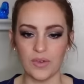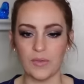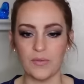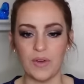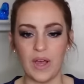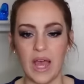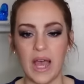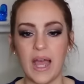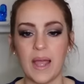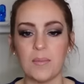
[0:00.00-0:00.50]
a
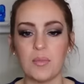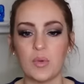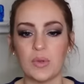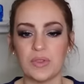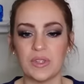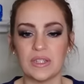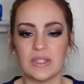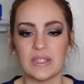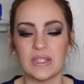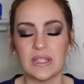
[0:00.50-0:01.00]
vibe
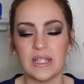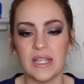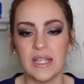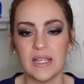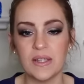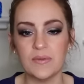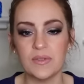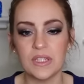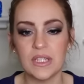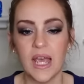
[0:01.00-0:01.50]
with the
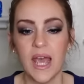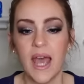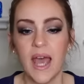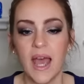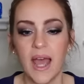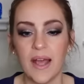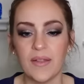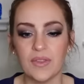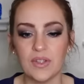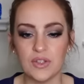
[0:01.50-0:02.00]
sleeves.
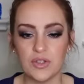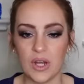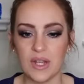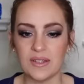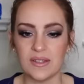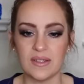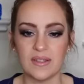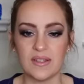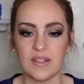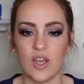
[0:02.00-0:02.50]
And the
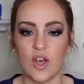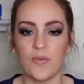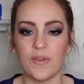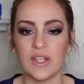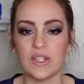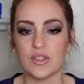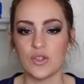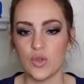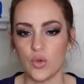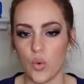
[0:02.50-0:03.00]
dress itself
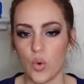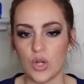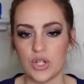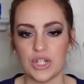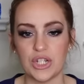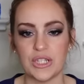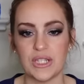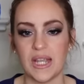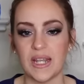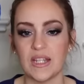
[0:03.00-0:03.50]
is
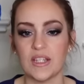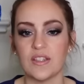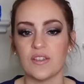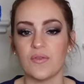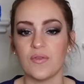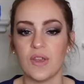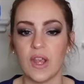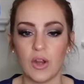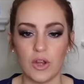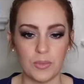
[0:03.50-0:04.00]
gorgeous and it's
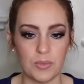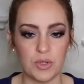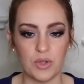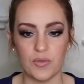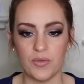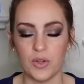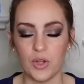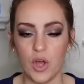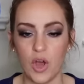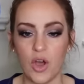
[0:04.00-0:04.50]
very
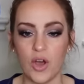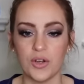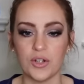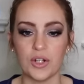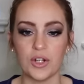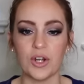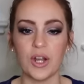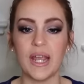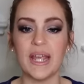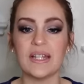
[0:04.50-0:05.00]
beautiful on
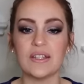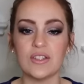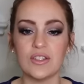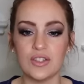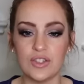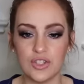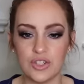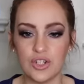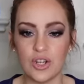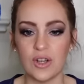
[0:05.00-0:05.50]
her. It's
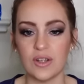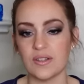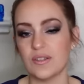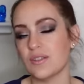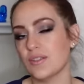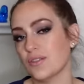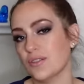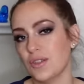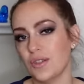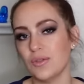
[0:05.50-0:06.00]

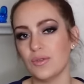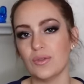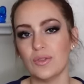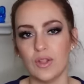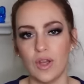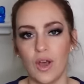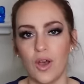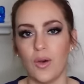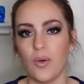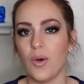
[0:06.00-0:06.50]
just too
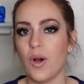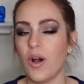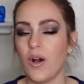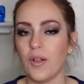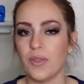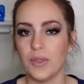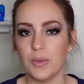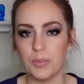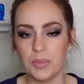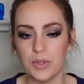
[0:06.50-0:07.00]
low
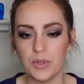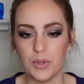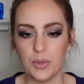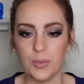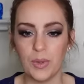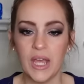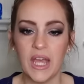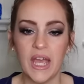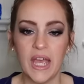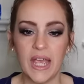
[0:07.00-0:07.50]
on the
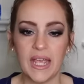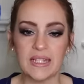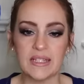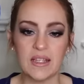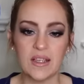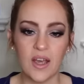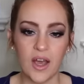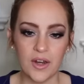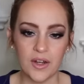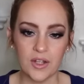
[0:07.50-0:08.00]
boob. It's
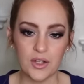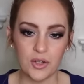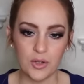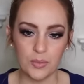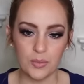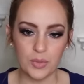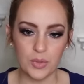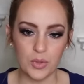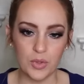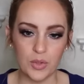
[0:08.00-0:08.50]
cutting her
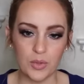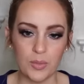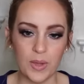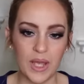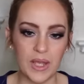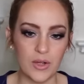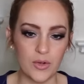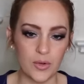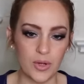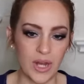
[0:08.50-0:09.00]
boob,
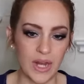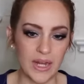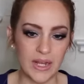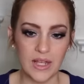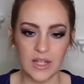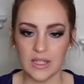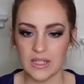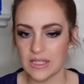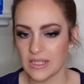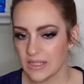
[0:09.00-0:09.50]

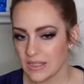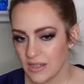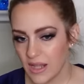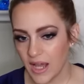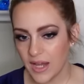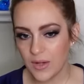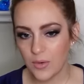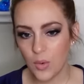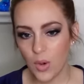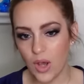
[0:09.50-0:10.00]
creating a
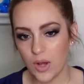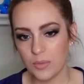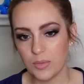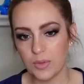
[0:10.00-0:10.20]
slight quad